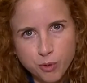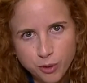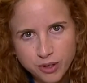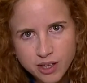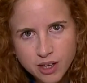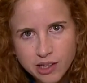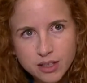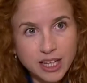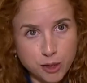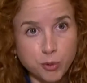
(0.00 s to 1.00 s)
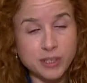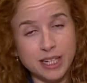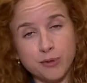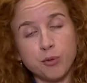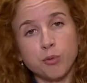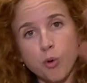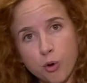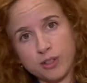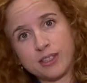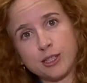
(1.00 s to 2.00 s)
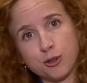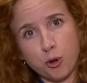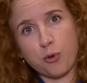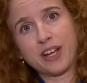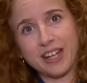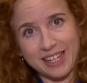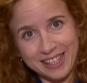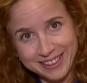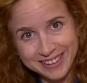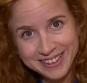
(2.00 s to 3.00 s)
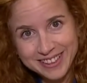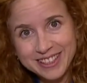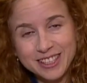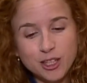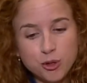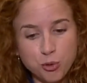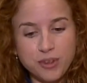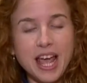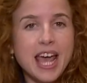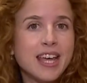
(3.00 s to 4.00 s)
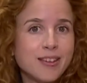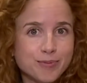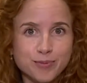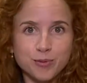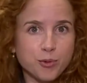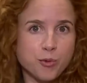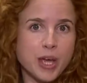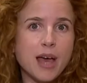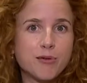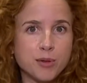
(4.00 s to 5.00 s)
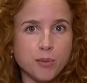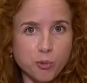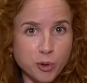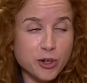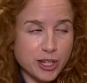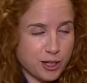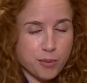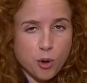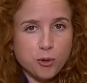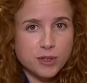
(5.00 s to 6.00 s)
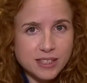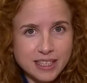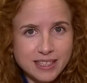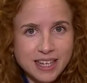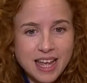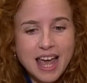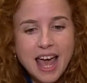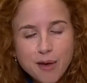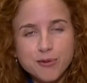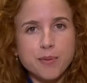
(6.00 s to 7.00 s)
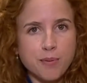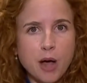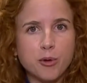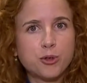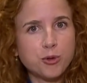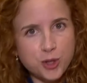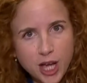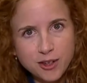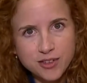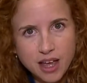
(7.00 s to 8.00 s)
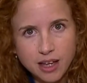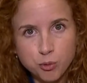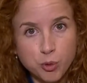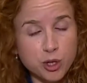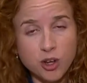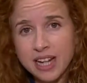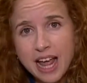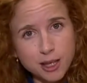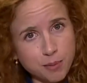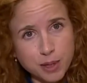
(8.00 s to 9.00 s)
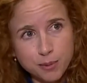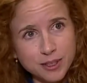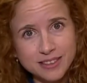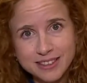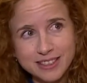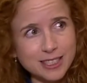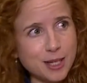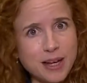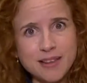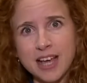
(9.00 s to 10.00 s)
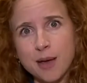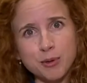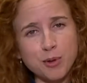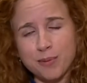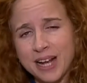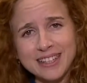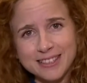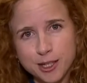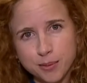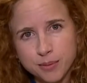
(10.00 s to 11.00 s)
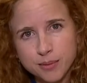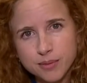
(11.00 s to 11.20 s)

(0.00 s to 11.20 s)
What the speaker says: worked. It was even worse historically. Today, we're in democracies, have the power to change that. We don't like the people in the system, let's come and replace them.